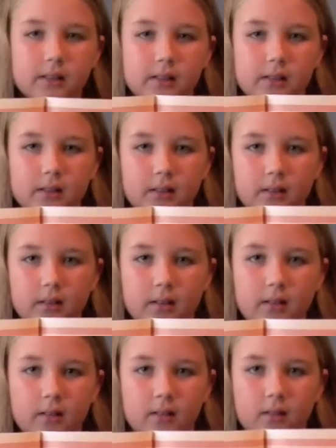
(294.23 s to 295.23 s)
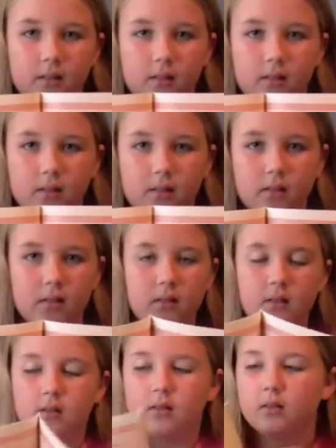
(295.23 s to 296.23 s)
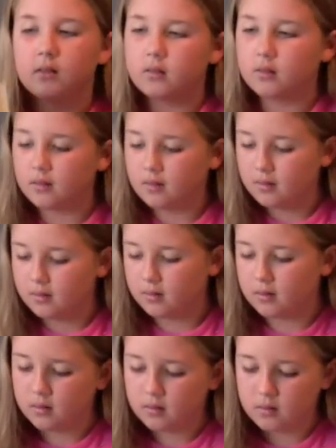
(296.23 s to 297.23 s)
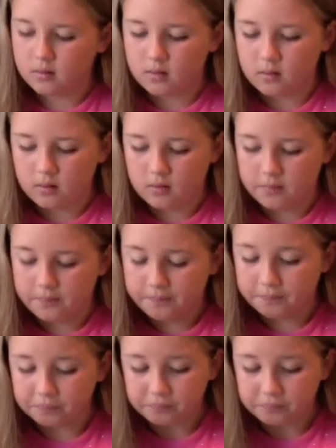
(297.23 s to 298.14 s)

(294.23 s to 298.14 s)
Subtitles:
[no speech]